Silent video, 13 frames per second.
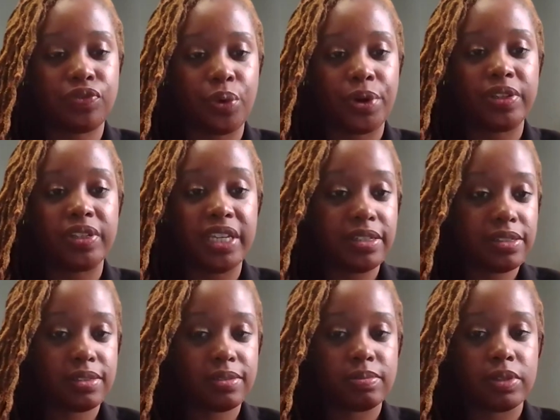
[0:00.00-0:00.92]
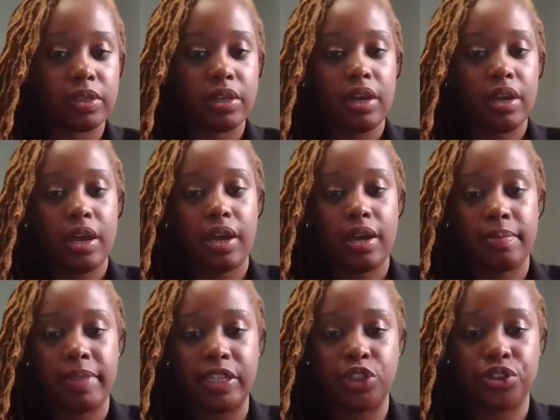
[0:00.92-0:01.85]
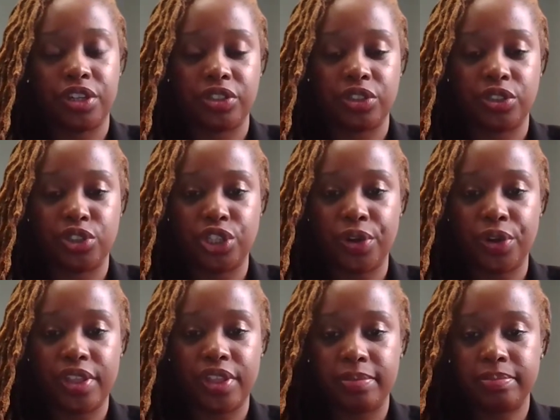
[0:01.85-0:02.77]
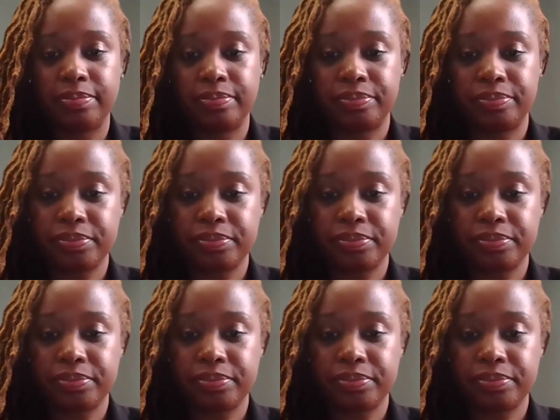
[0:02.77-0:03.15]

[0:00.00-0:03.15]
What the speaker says: for a lease that you can show them?